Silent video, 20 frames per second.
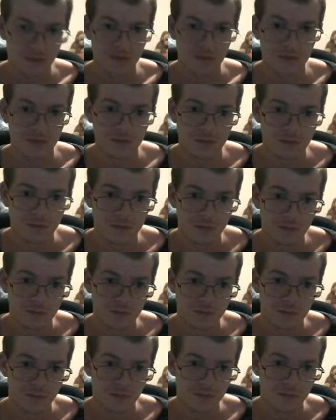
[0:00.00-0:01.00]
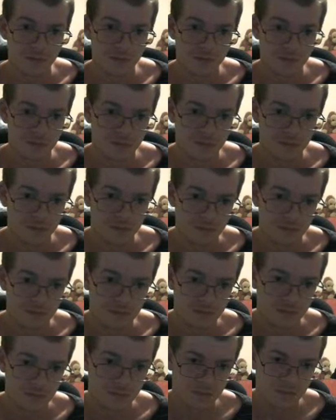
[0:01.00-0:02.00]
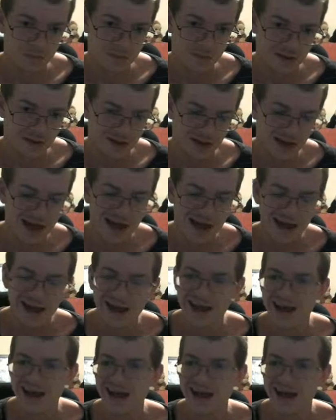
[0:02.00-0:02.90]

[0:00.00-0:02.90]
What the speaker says: can be very Spursy, so